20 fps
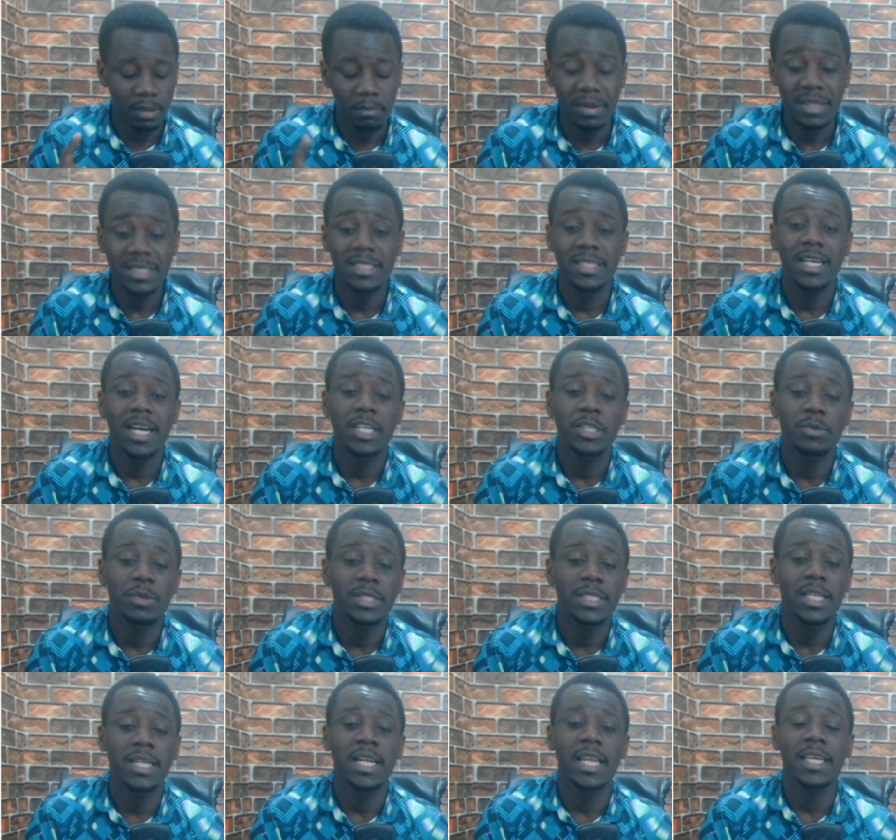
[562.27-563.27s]
passing
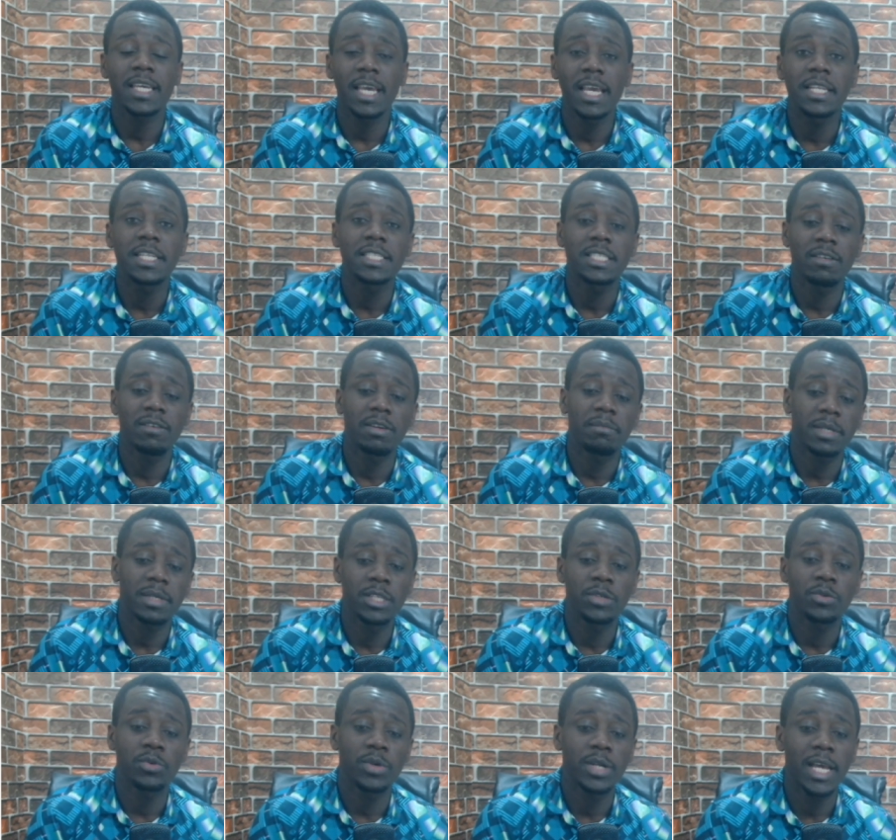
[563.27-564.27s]
accuracy at like
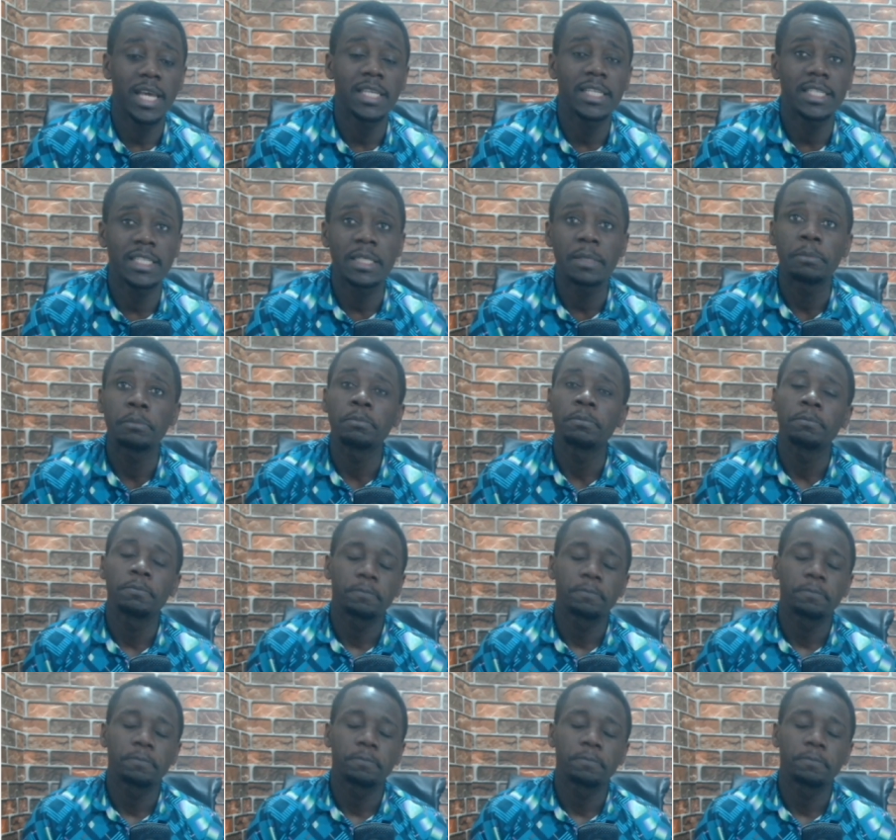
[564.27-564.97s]
87% or 90%.